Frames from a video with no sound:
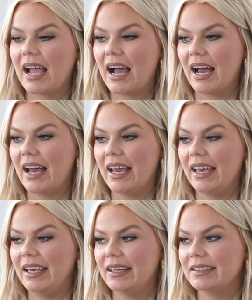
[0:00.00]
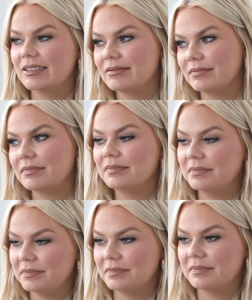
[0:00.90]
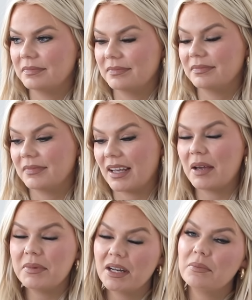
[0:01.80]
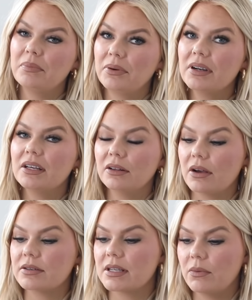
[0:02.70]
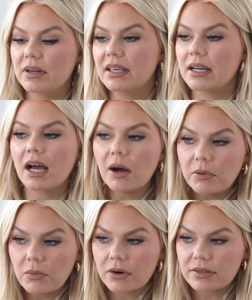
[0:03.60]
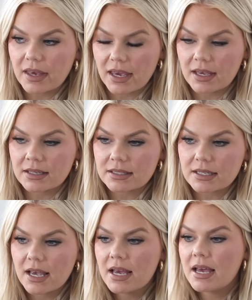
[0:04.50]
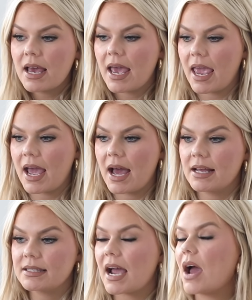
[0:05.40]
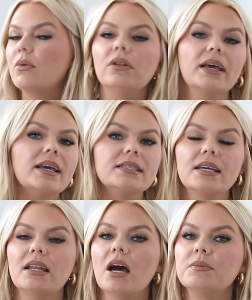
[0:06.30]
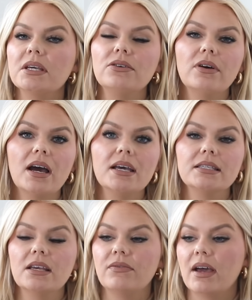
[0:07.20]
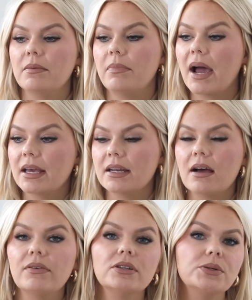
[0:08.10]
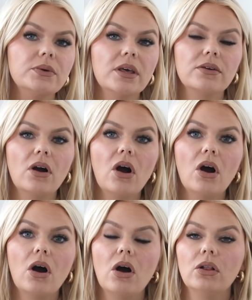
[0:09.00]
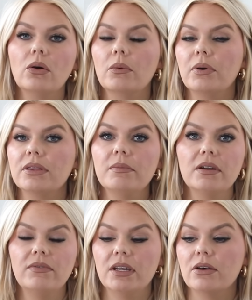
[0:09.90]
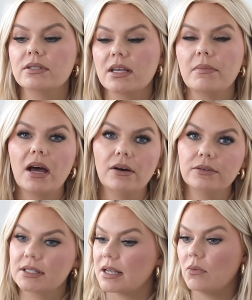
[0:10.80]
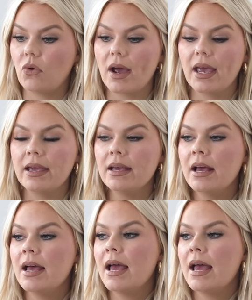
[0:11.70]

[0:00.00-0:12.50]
I I mean, I'm pretty close. I want to get a couple more things and I will, like I said, update you guys. If I buy enough, I'll do another haul or put them in a video somehow, some way